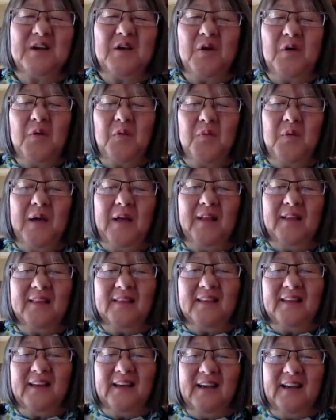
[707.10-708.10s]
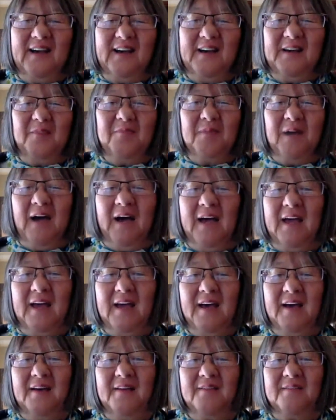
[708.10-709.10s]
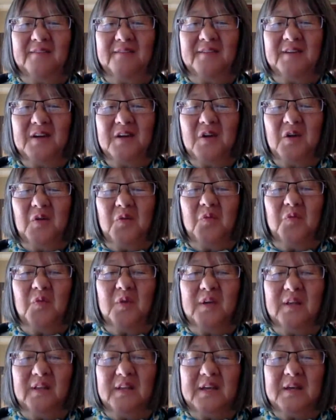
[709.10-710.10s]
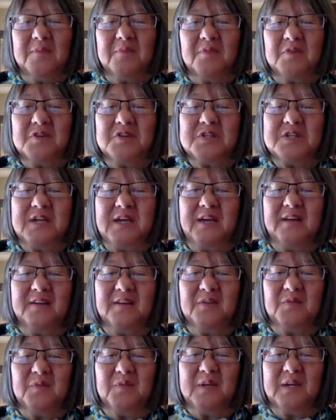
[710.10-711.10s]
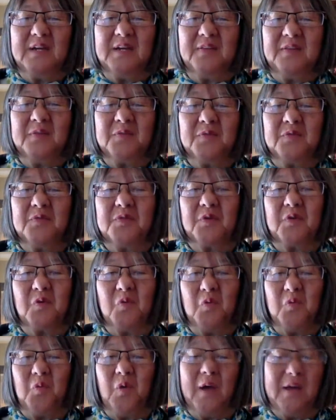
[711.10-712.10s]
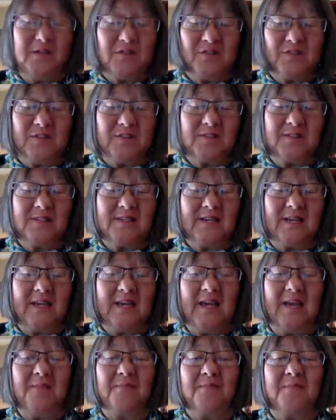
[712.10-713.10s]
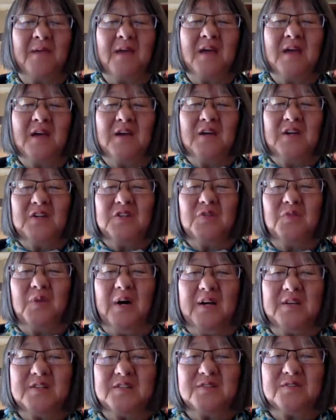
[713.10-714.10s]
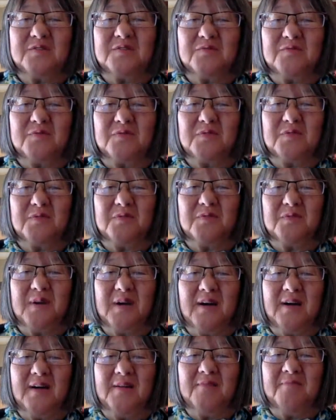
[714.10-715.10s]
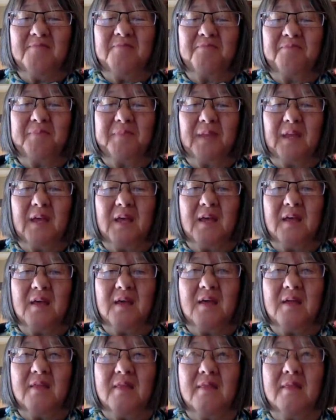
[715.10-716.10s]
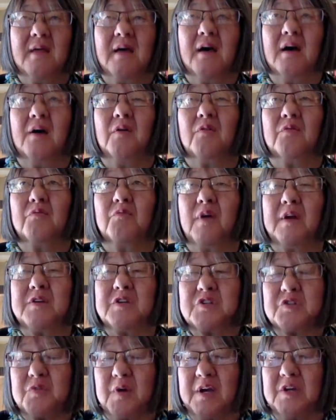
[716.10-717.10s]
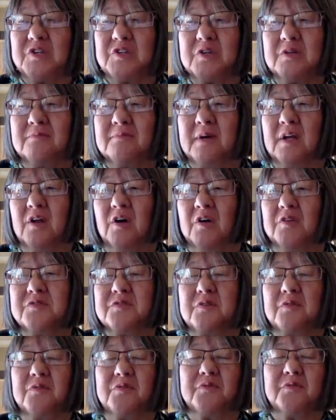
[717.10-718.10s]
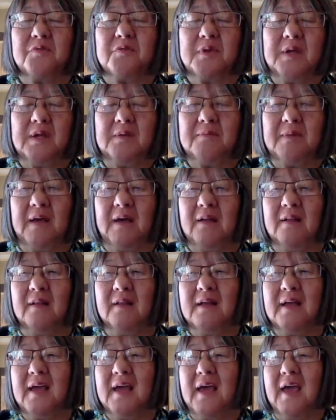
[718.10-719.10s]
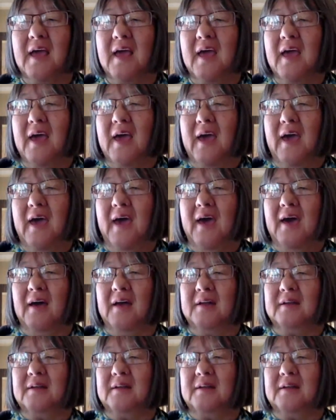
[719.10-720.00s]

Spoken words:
Well, I have really appreciated reading through the questions that came to us through the registration, but also through email. And